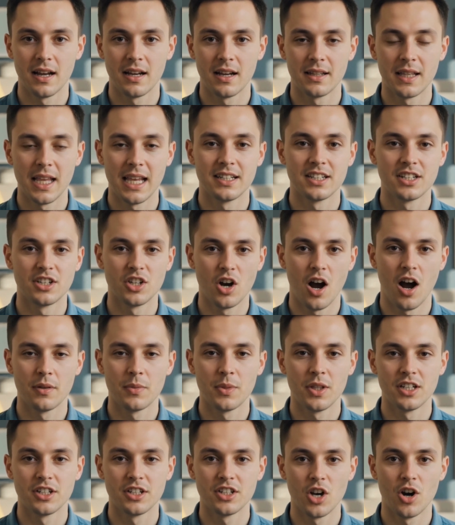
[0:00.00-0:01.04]
Let's start
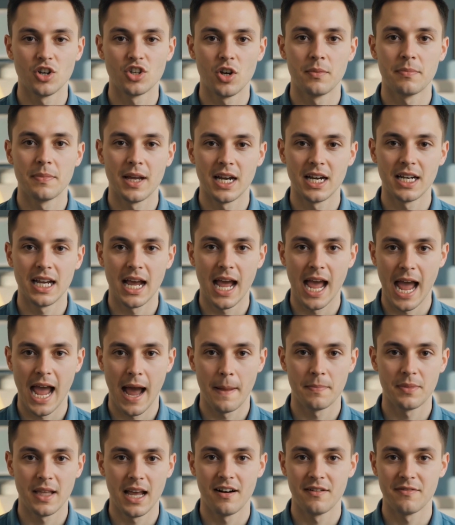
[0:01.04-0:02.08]
with a social media
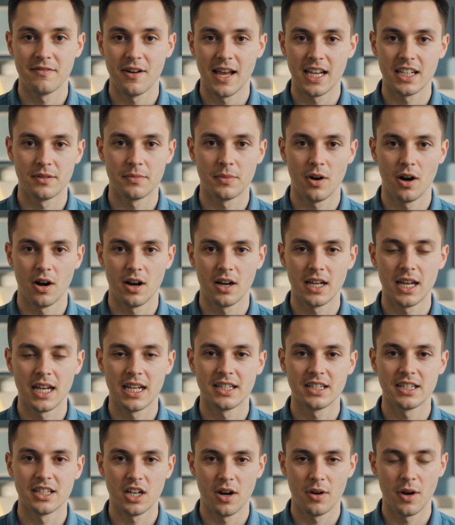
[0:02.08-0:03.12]
app like Facebook,
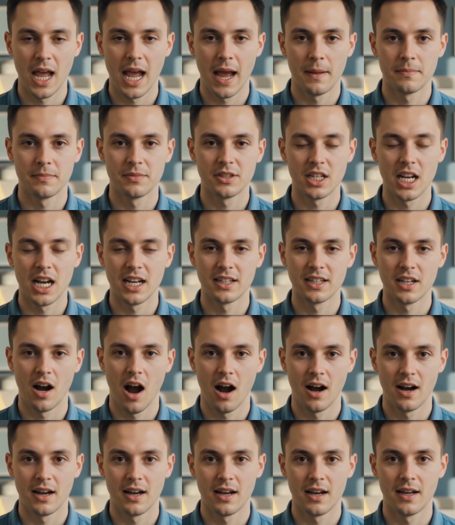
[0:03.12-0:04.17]
Instagram,
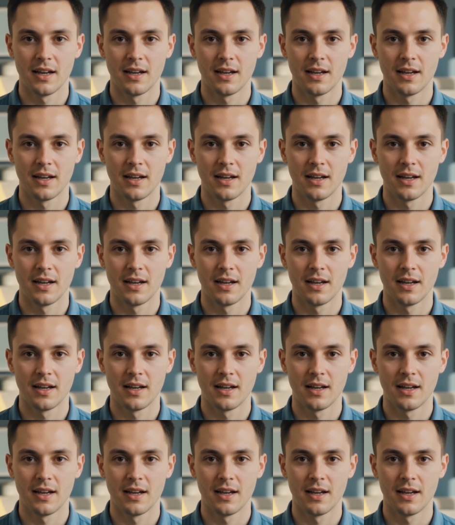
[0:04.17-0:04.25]
TikTok.